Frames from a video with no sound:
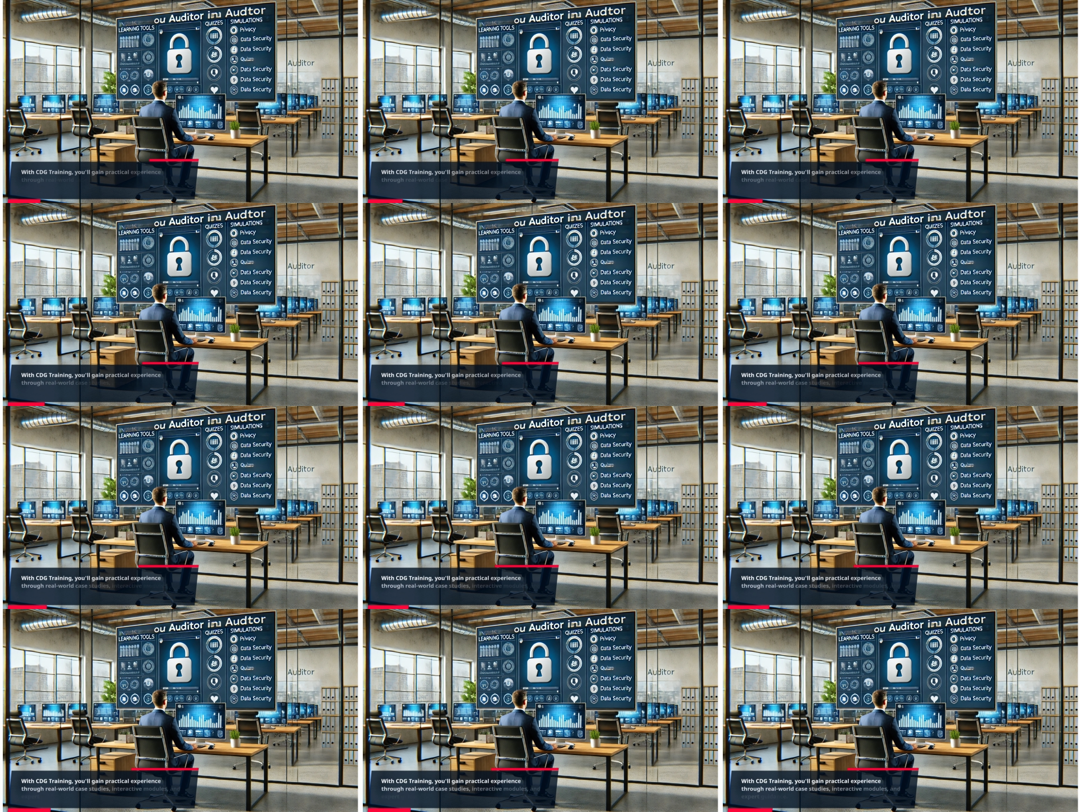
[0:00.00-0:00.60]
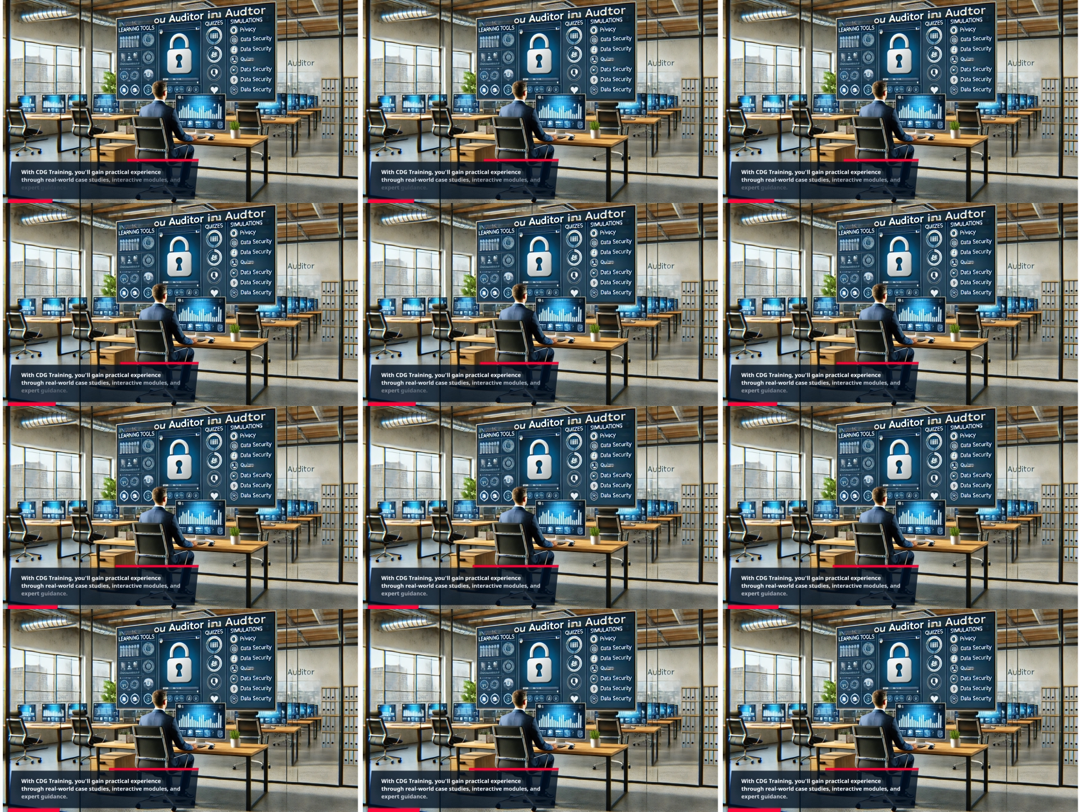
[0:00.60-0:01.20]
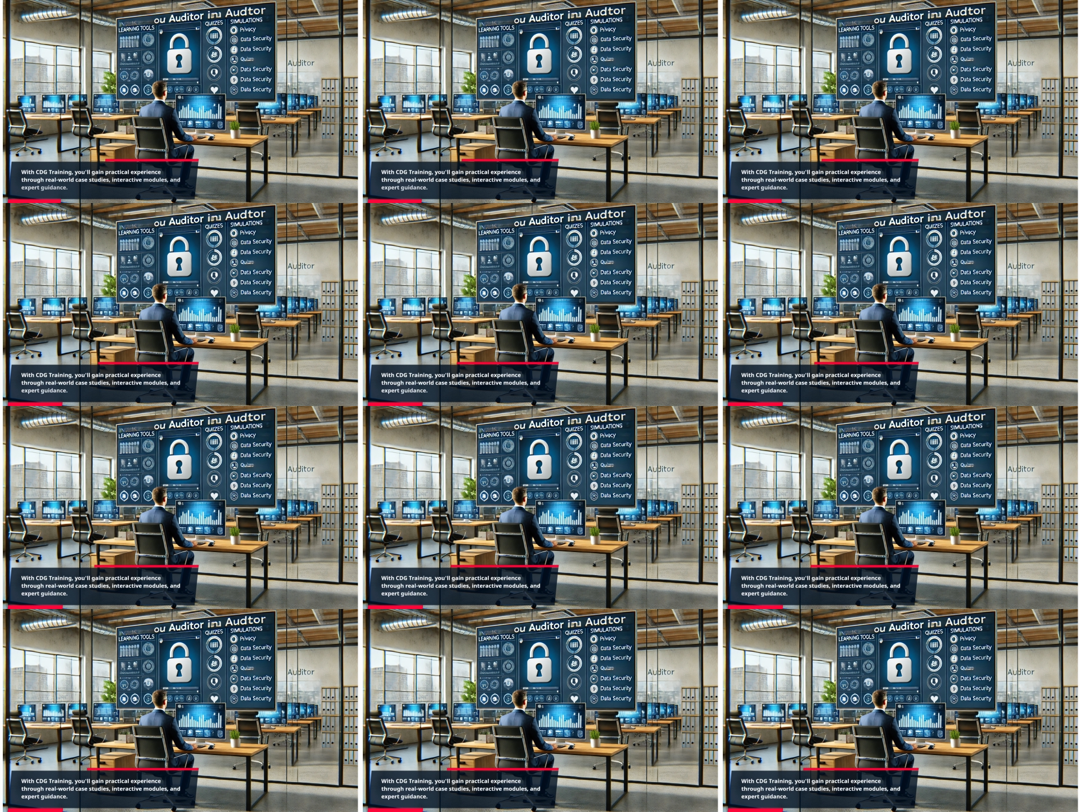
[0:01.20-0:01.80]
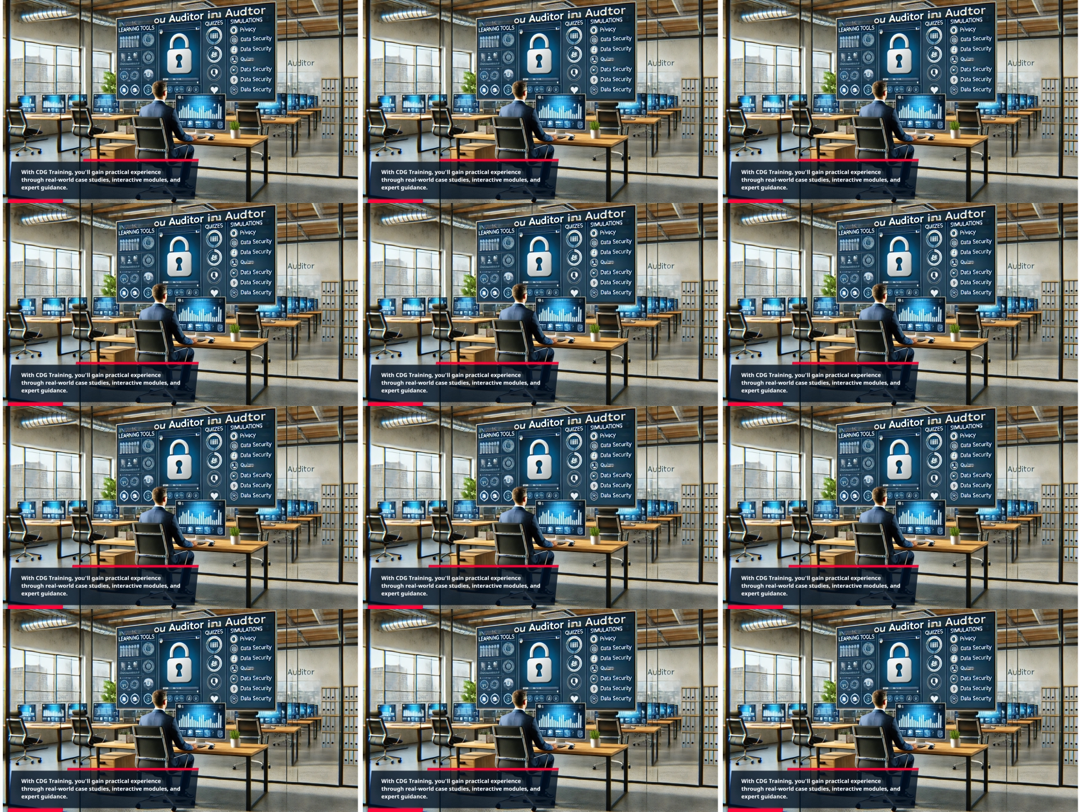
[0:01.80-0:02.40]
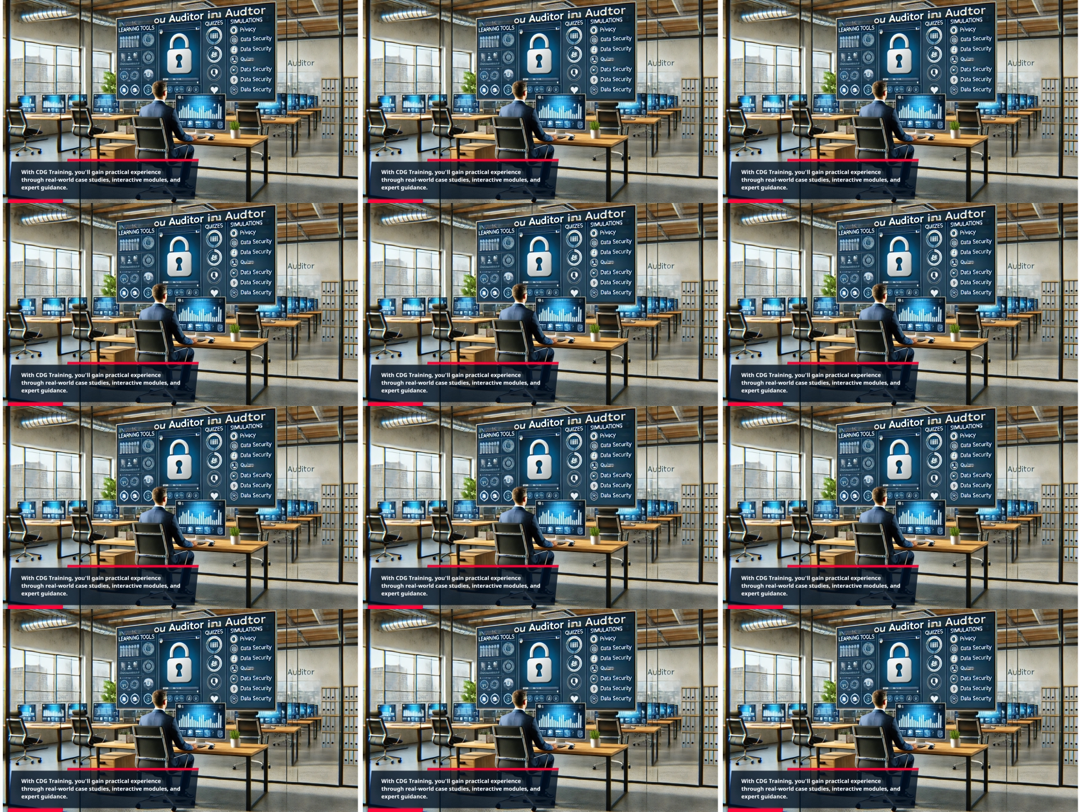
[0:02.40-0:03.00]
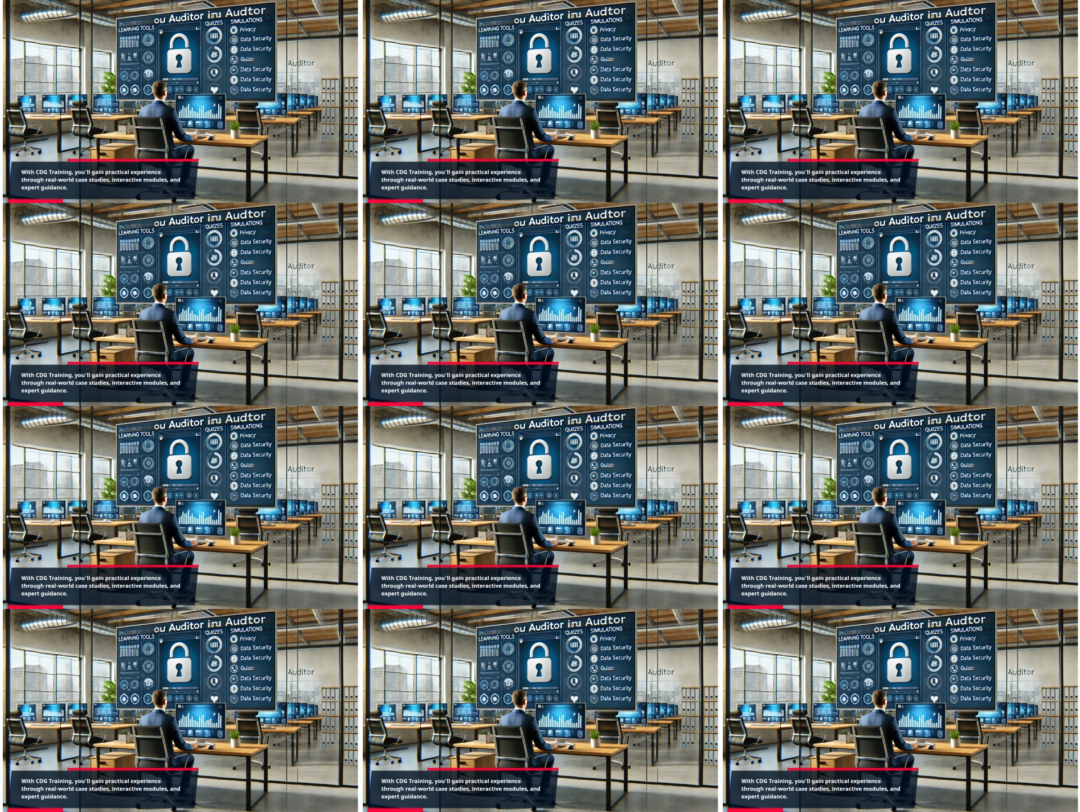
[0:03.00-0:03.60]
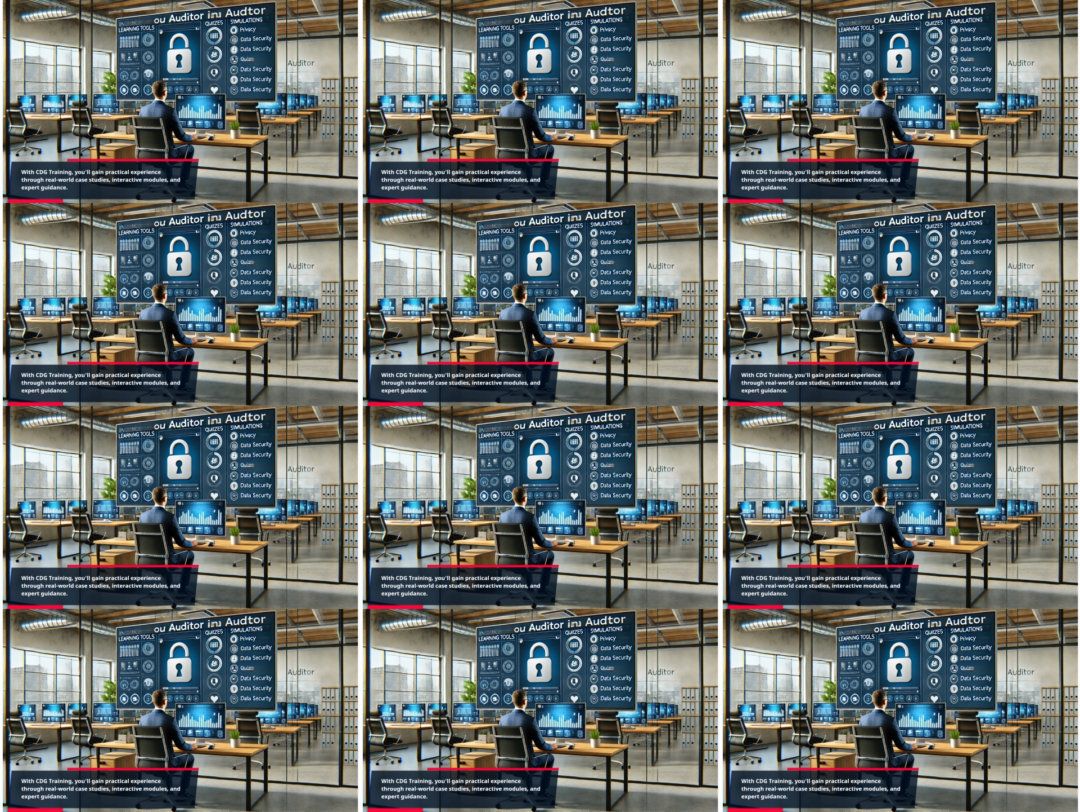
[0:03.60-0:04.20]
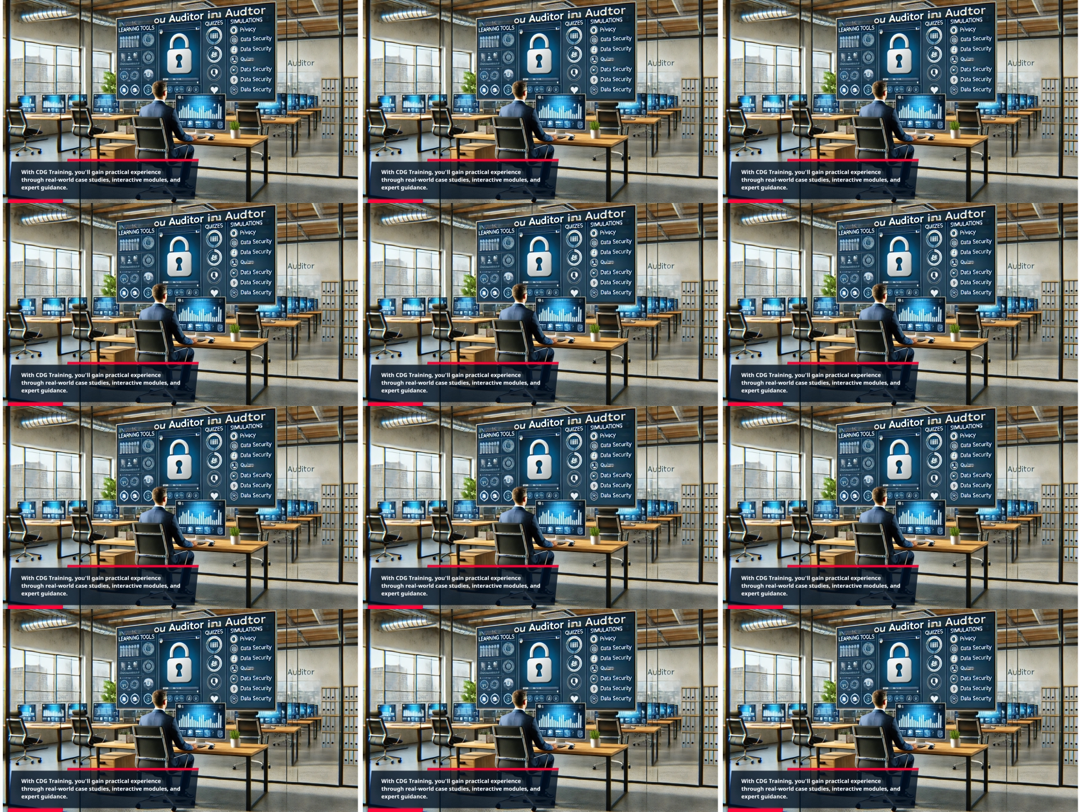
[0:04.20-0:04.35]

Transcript: Nobody's mouth can be seen.